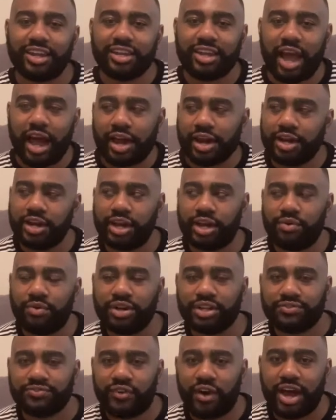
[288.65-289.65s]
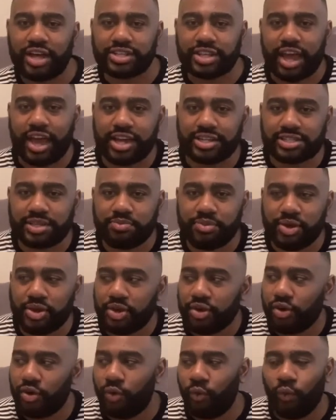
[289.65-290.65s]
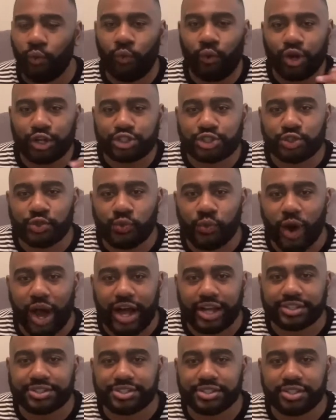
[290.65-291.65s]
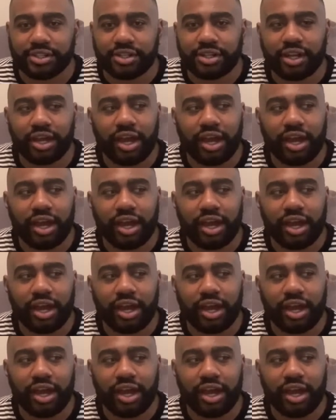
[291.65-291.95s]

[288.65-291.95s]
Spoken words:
Yeah, the nigga went as far as asking me, what you watching?